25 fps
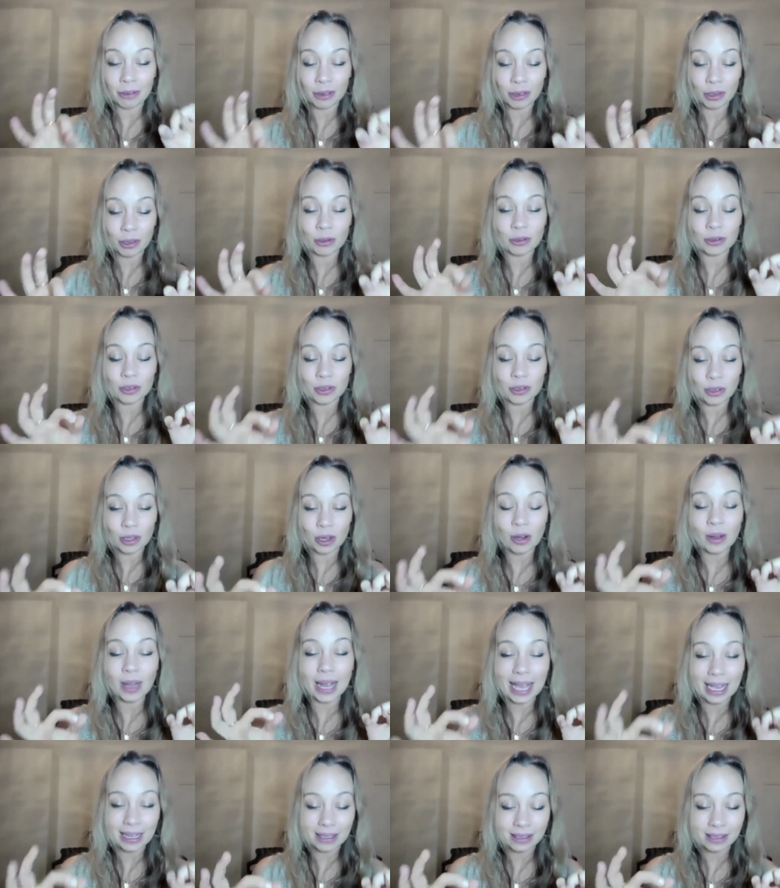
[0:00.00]
with your
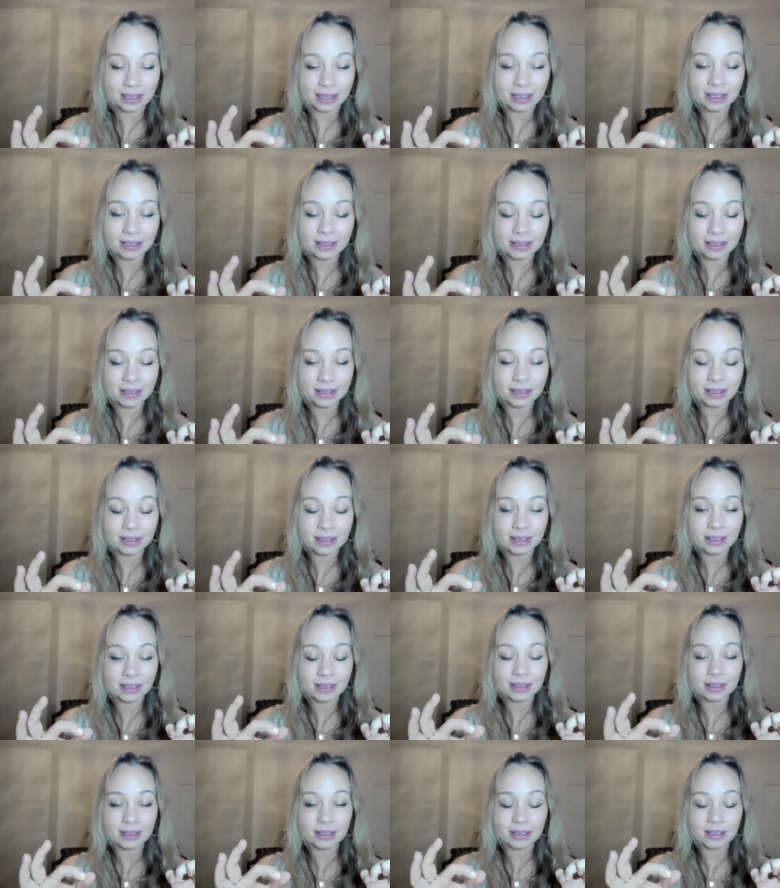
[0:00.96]
soul essence,
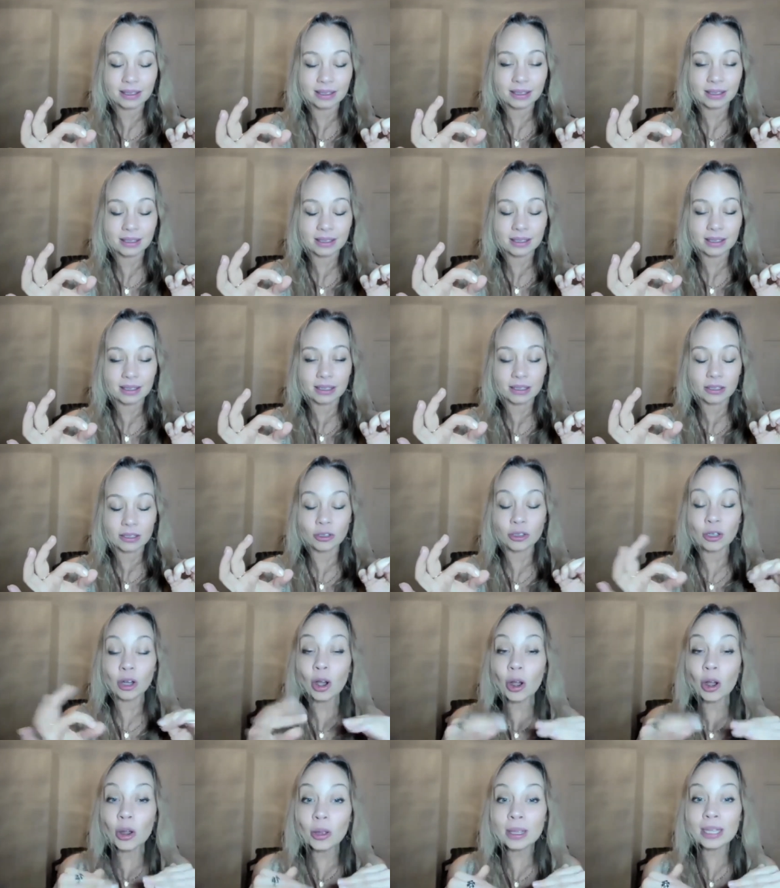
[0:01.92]

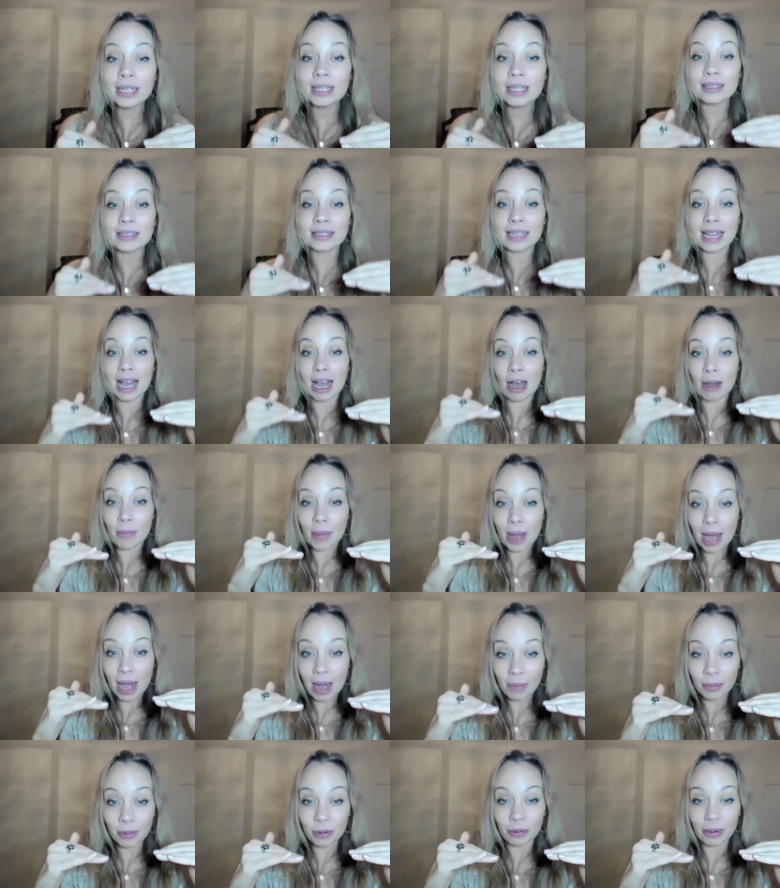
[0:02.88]
not only does it help
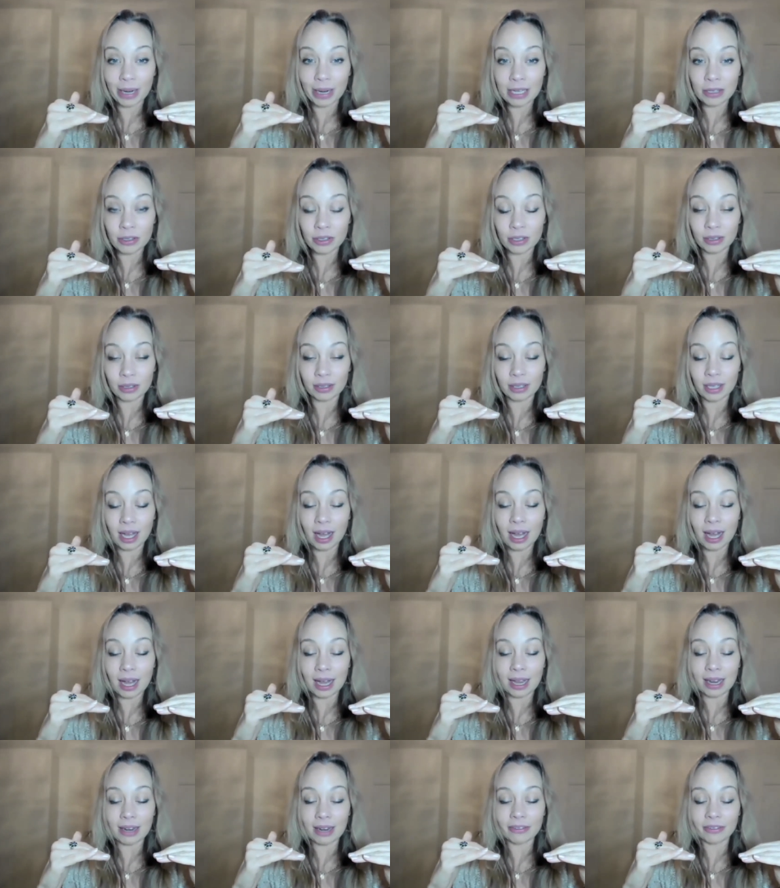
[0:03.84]
upgrade your
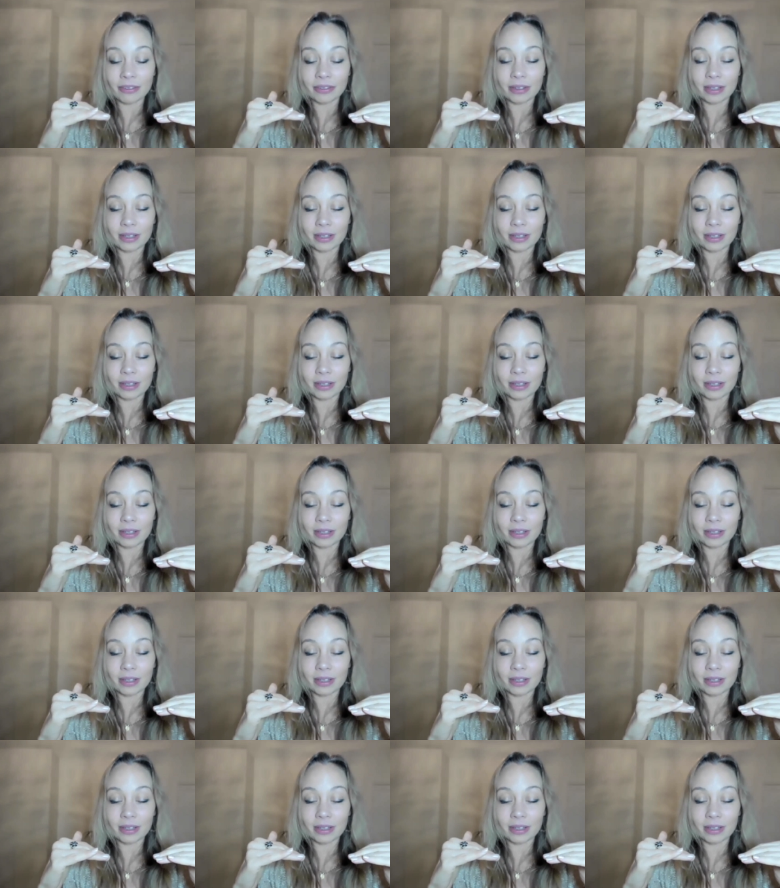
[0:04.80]
life,